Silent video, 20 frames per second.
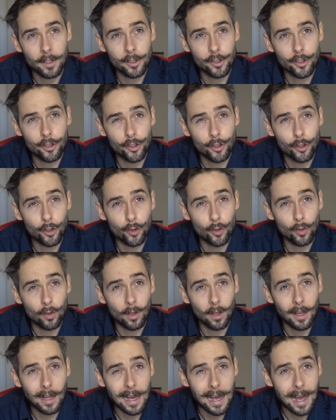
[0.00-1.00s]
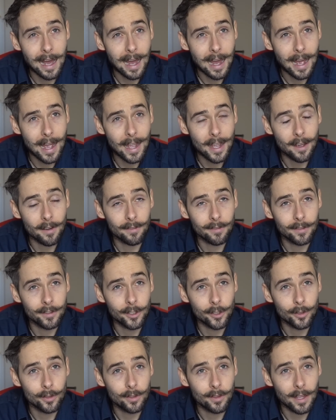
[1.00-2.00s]
July of
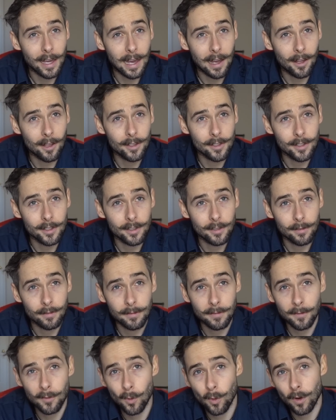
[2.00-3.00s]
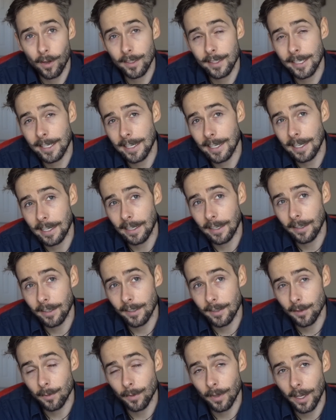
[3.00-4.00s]
2014
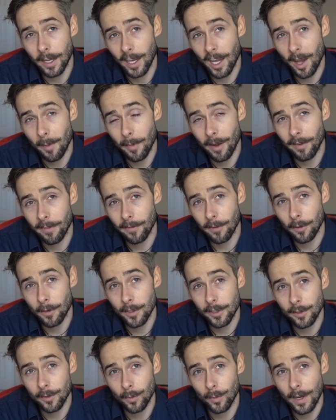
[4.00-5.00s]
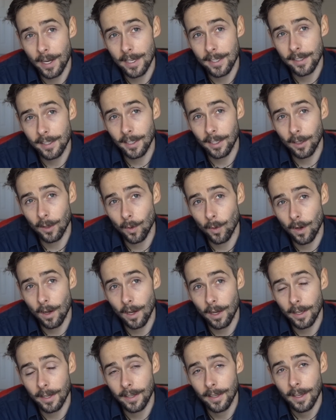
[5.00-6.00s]
is when I got my first racing
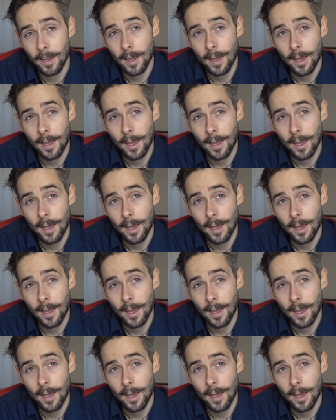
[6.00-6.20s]
quad.